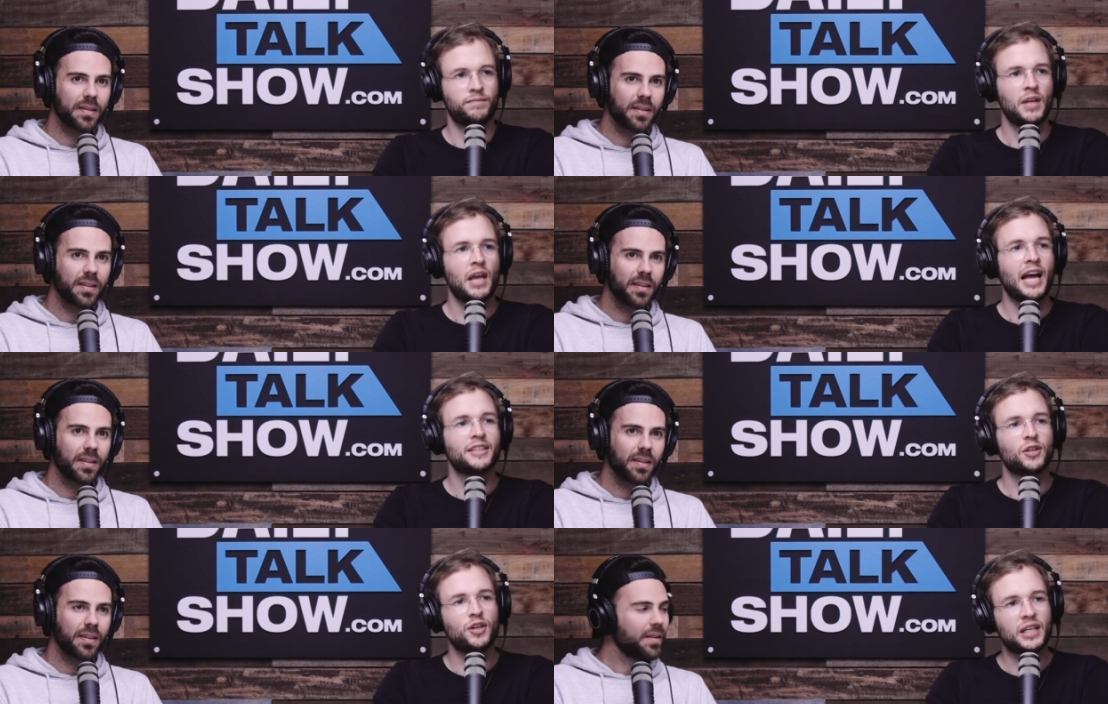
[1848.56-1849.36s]
Speaker 1: Mm. Yeah.
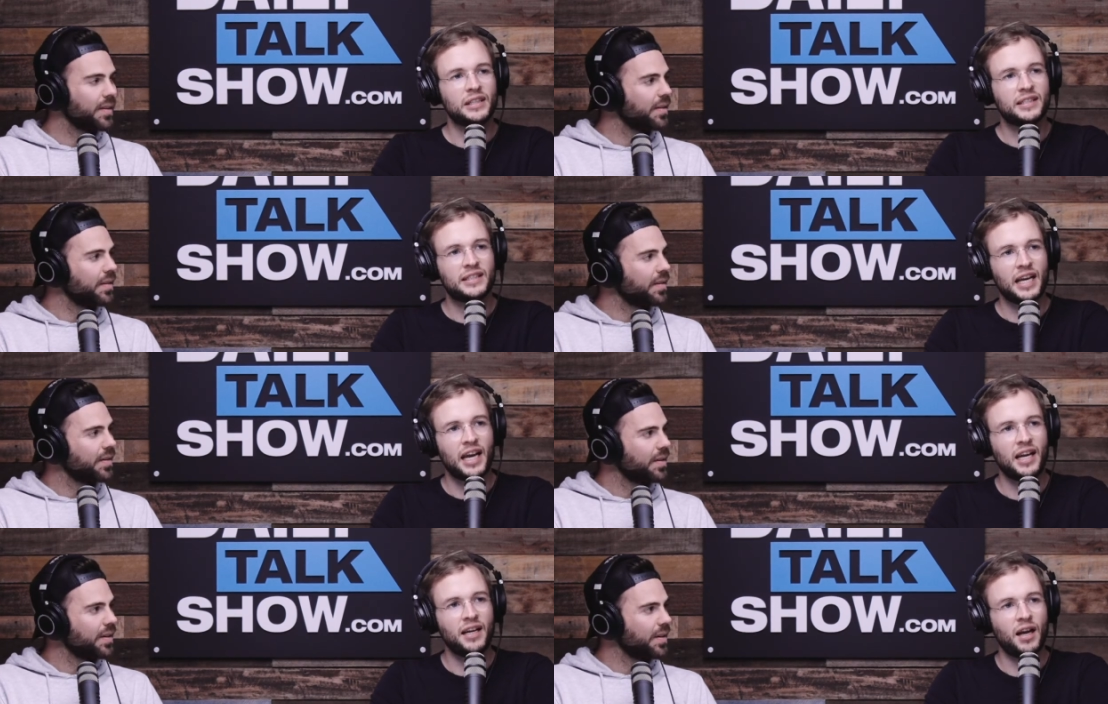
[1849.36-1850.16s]
And so you can
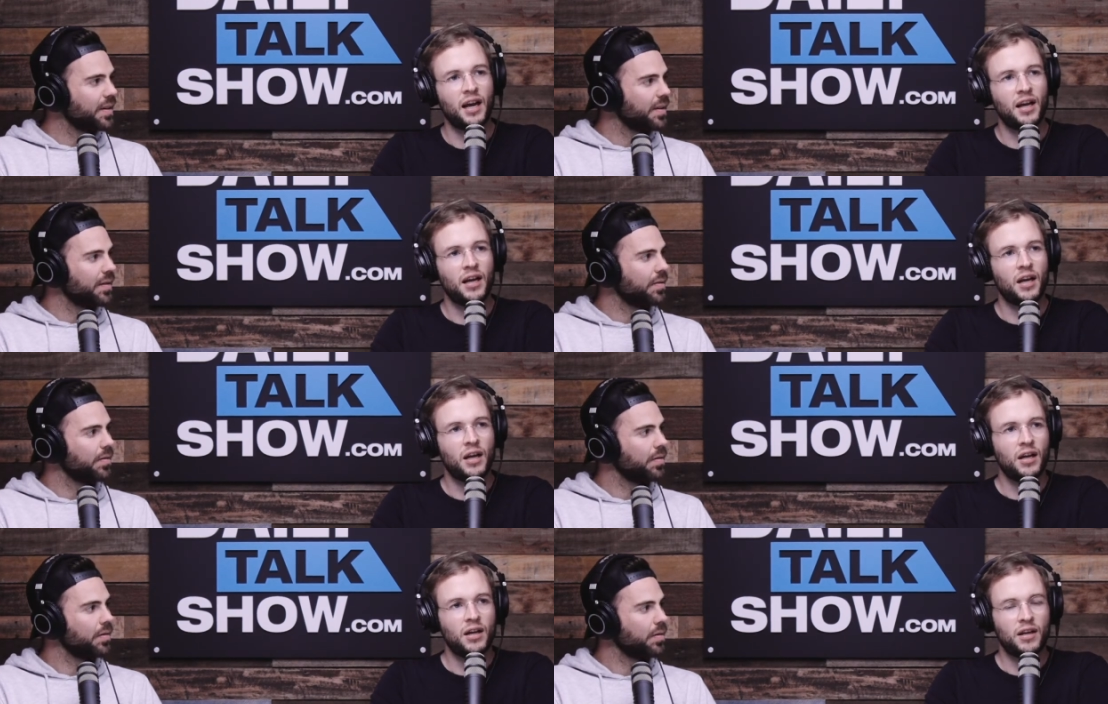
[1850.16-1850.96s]
see
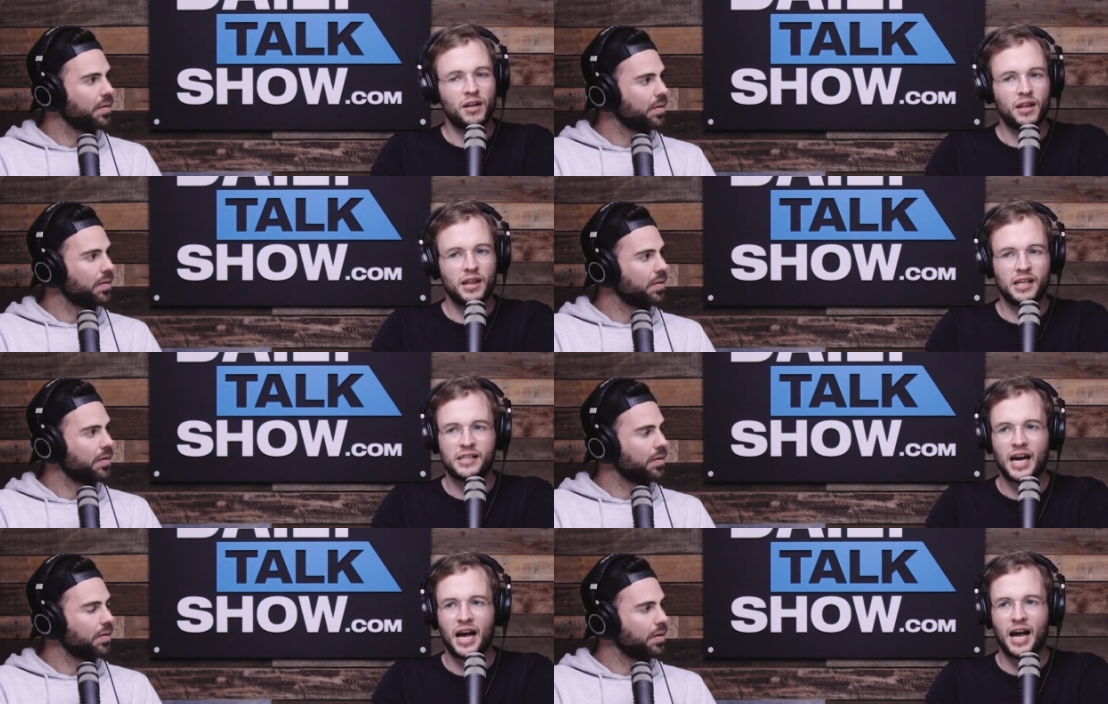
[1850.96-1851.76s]
the
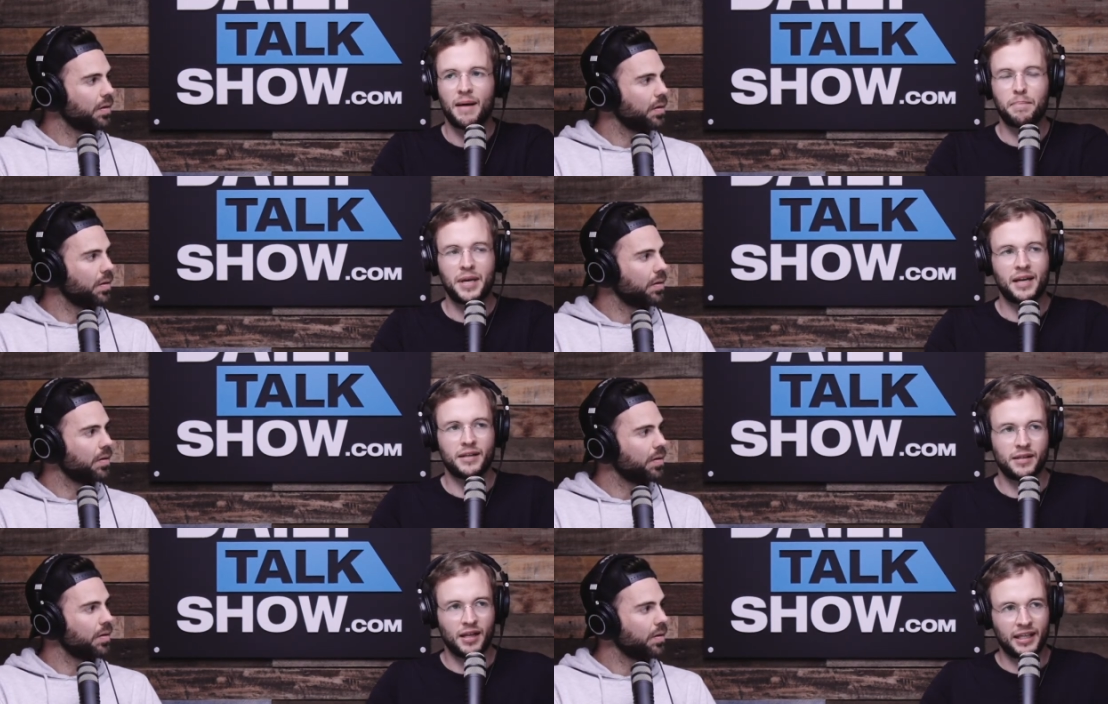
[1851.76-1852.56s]
tar
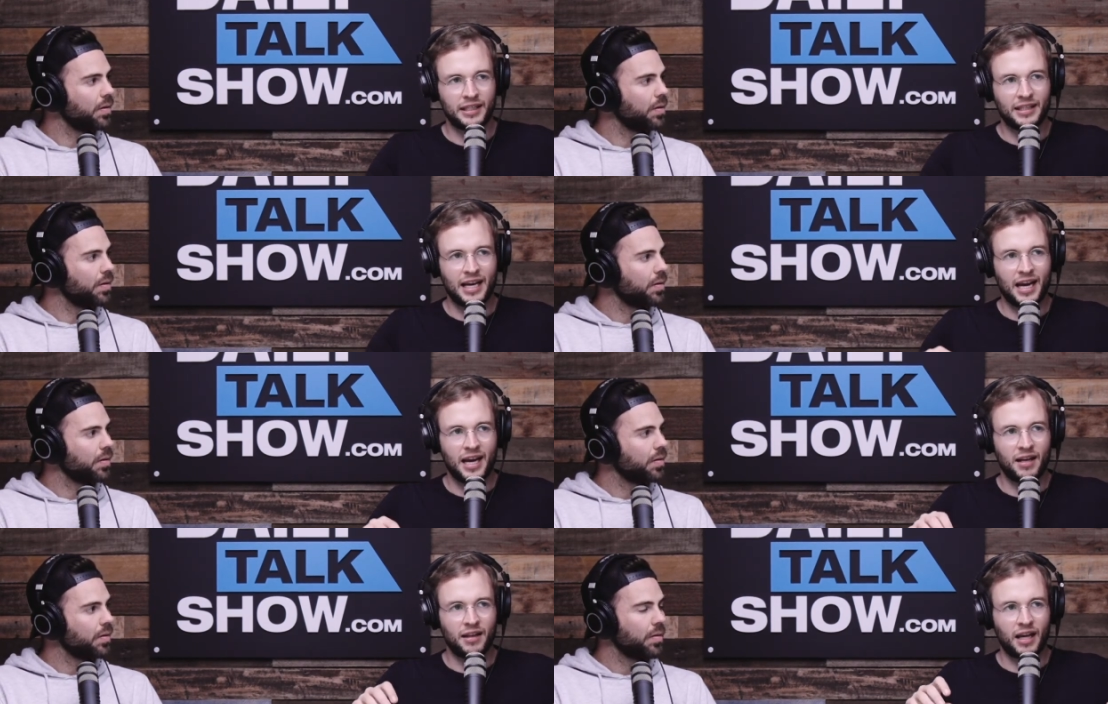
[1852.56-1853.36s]
pit, like, is there